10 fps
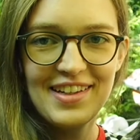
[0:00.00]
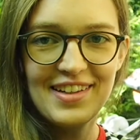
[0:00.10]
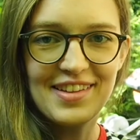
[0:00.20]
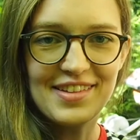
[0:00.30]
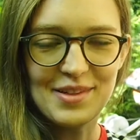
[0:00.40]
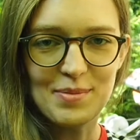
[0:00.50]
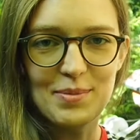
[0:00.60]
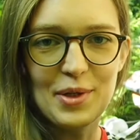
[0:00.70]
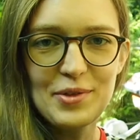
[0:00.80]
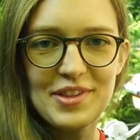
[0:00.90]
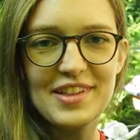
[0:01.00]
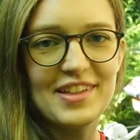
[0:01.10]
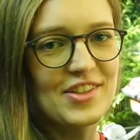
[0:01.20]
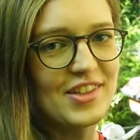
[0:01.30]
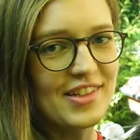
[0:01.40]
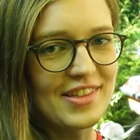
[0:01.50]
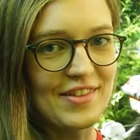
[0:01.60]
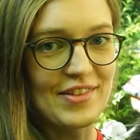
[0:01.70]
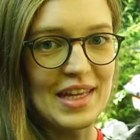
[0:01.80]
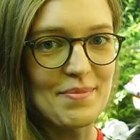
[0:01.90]
this is my boat. She doesn't have
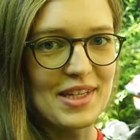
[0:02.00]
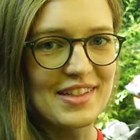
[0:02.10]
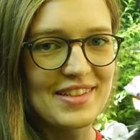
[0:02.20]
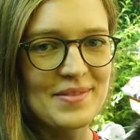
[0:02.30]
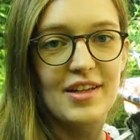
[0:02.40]
a name yet.